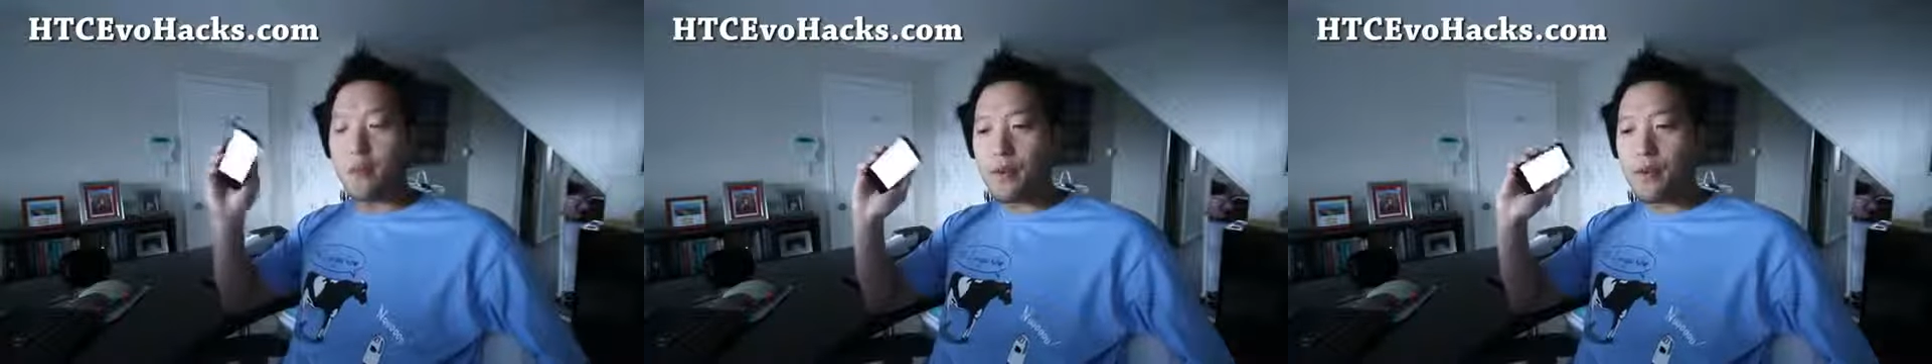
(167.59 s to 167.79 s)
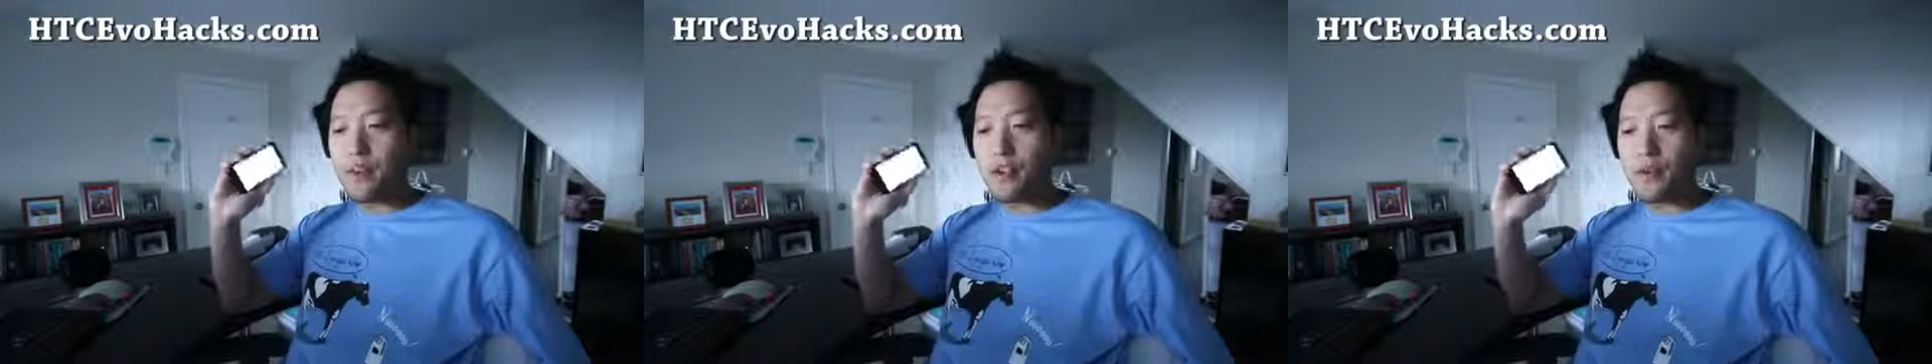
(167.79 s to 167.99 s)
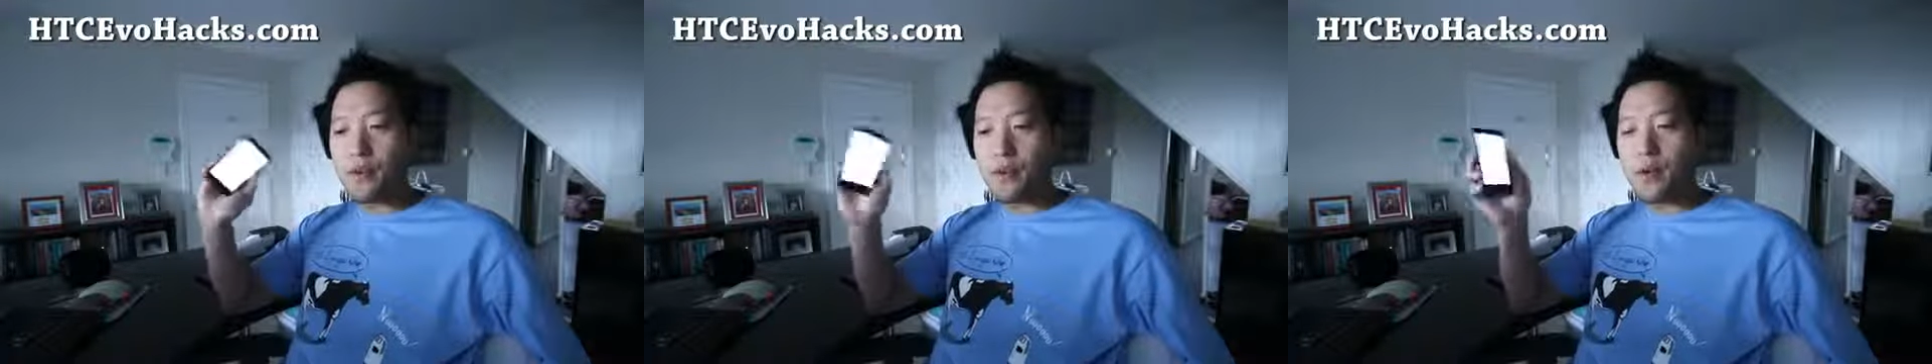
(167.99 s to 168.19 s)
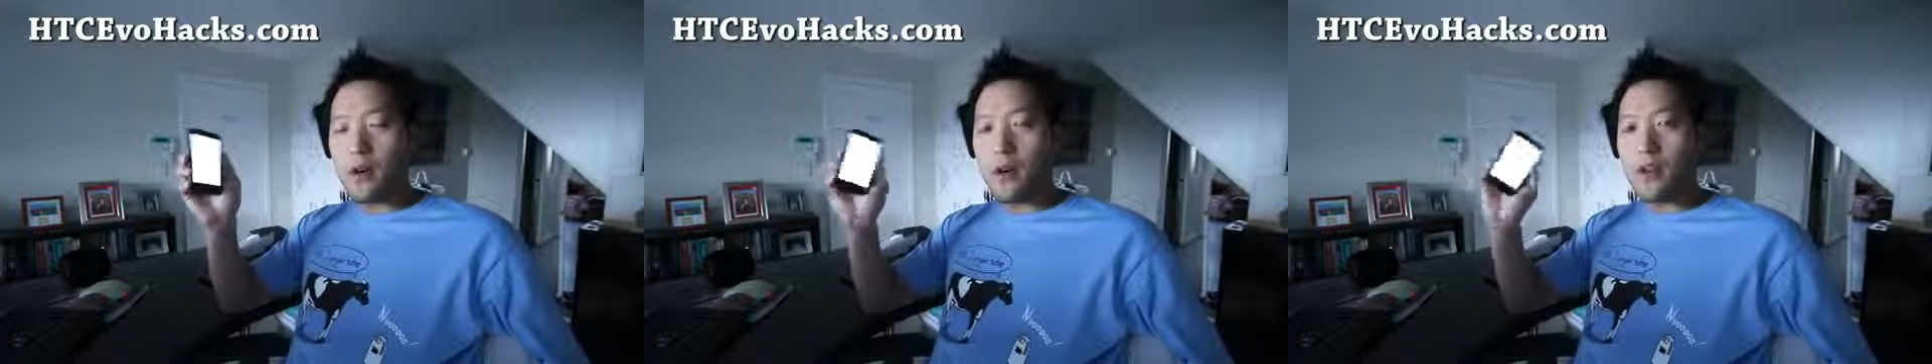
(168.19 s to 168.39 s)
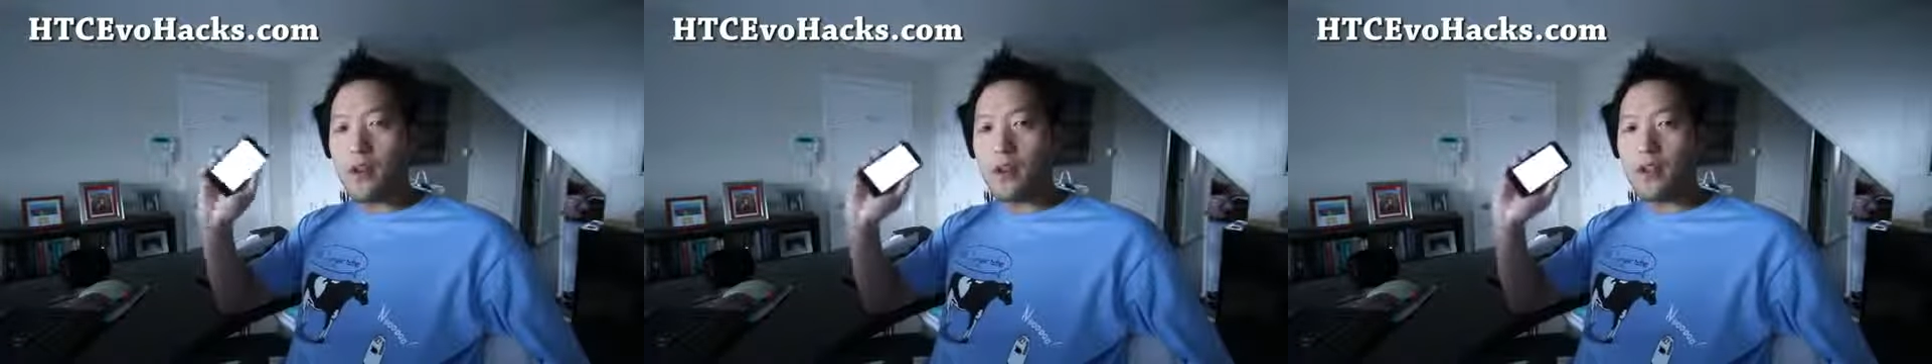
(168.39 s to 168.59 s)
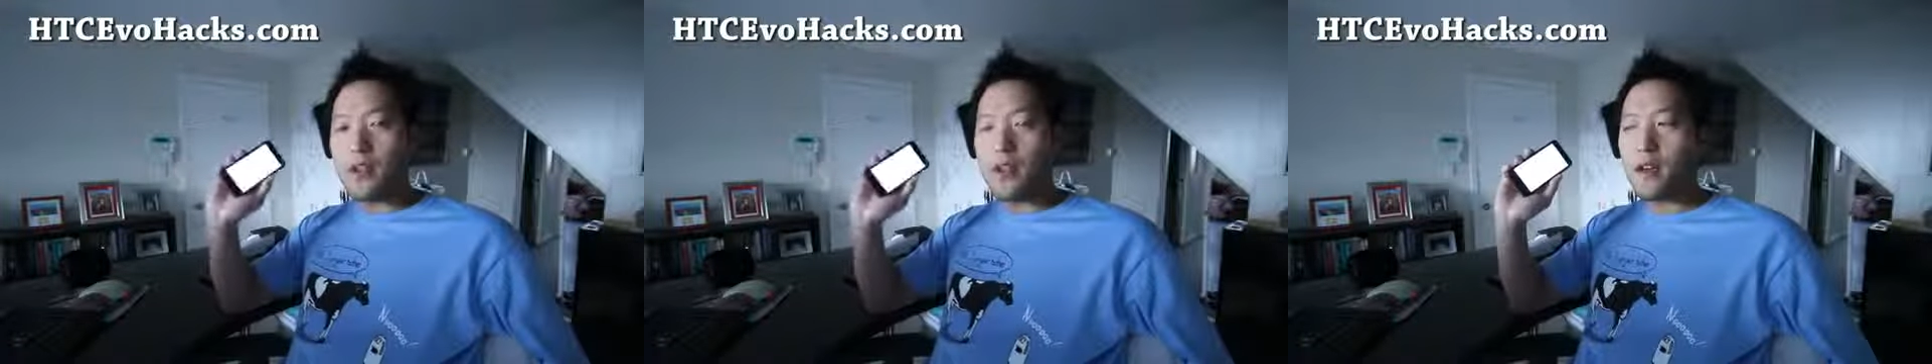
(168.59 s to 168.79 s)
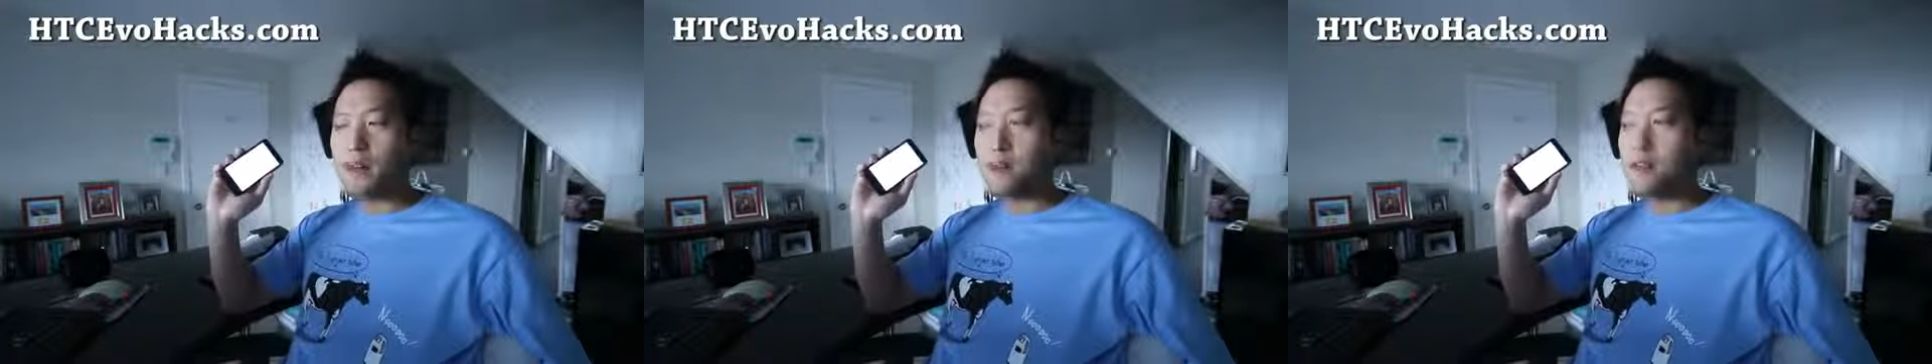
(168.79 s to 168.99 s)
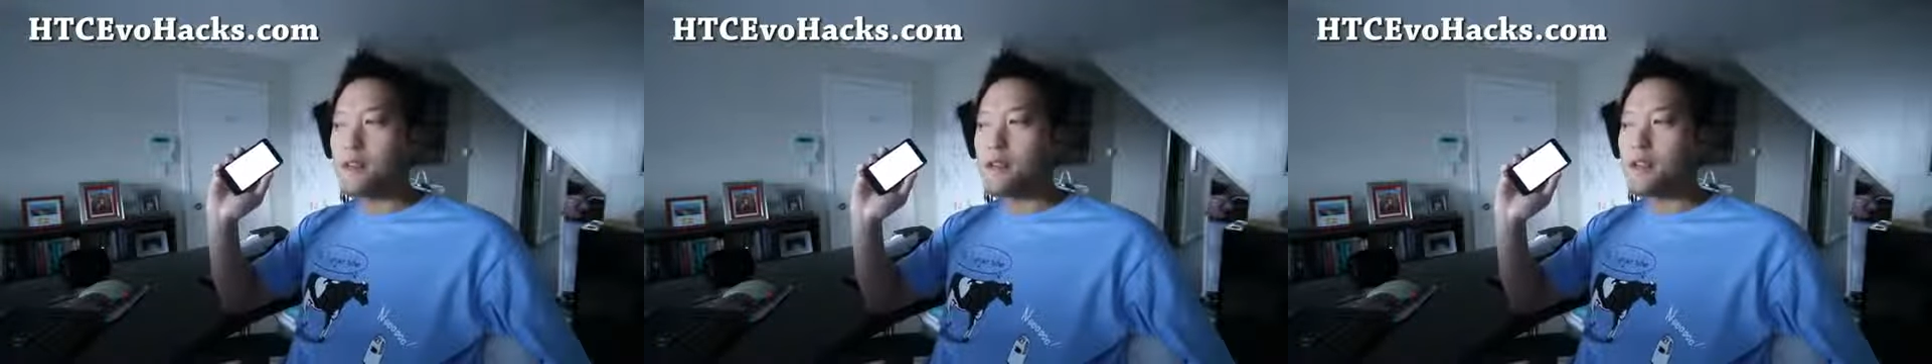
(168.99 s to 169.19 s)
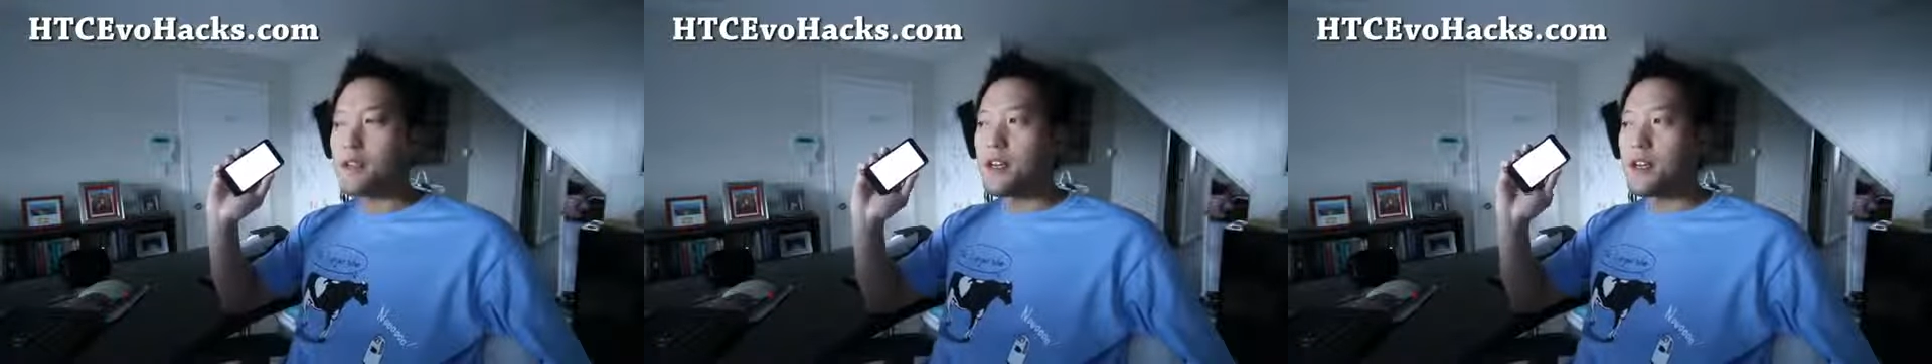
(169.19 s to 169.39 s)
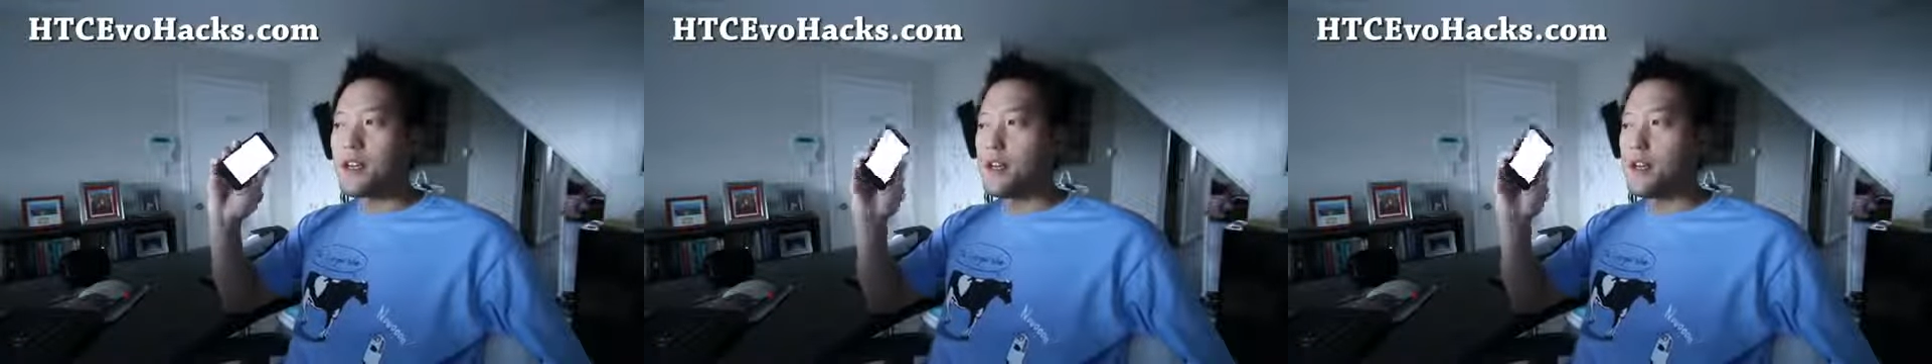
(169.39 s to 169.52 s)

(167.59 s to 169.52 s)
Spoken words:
one of the newer OTA updates,